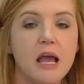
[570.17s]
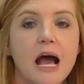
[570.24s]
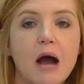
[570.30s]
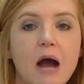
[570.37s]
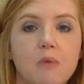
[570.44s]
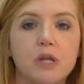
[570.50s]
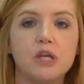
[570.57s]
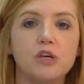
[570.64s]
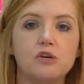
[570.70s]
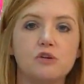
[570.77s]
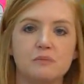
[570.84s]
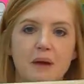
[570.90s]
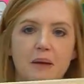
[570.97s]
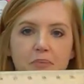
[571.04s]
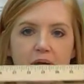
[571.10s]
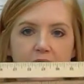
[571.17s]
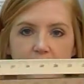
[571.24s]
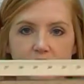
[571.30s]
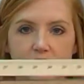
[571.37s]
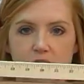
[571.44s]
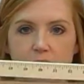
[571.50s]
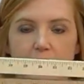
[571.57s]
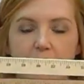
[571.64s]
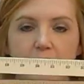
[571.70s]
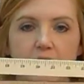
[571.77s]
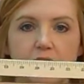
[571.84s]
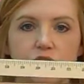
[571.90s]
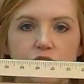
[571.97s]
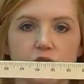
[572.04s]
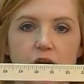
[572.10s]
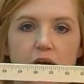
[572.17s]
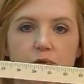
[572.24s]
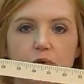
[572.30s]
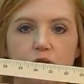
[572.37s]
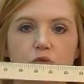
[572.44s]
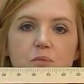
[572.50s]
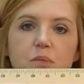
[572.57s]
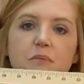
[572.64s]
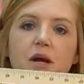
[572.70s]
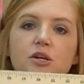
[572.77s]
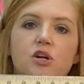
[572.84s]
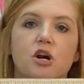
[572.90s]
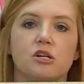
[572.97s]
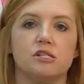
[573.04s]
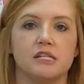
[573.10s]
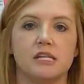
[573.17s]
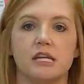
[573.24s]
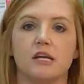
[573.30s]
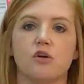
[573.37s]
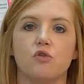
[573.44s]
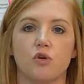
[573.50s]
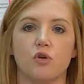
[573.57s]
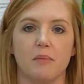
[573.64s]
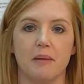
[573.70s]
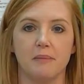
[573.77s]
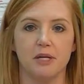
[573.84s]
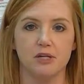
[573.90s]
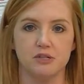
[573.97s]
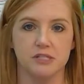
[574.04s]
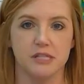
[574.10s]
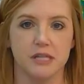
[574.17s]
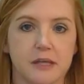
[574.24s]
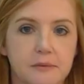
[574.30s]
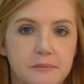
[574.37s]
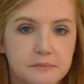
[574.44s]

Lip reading: I want to use my biggest unit, which would be my yardstick or my meter stick.